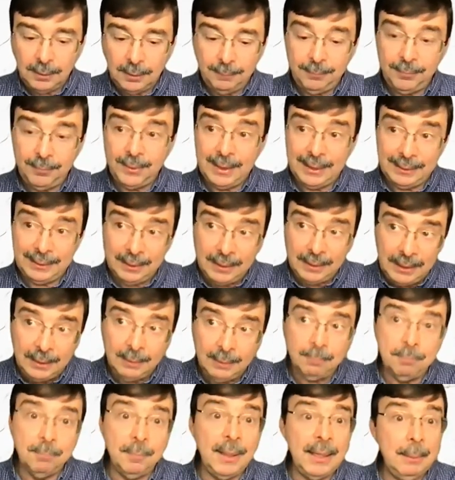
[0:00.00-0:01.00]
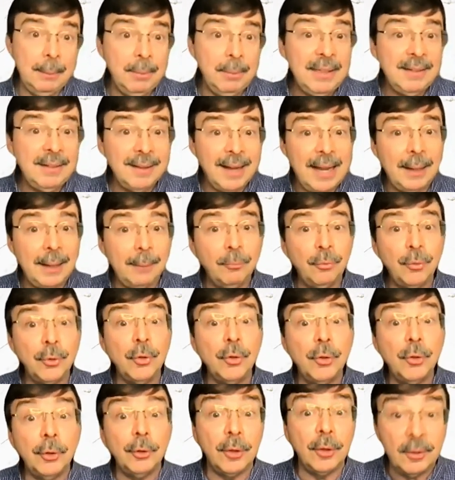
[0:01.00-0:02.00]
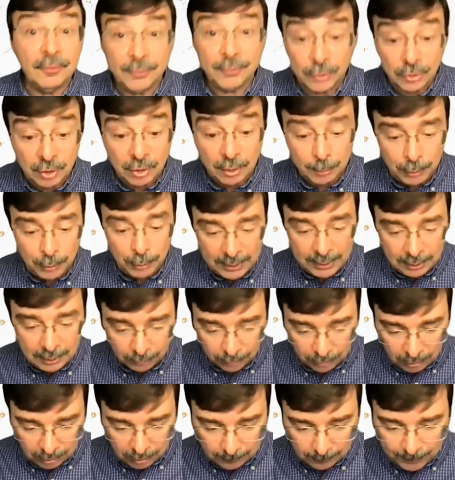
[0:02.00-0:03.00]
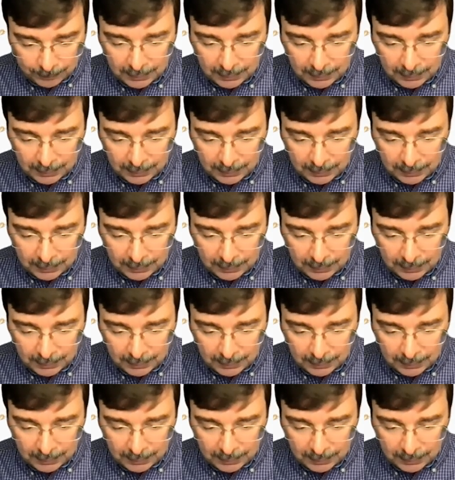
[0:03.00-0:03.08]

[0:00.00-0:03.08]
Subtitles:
then it may be time for you to look for someone else.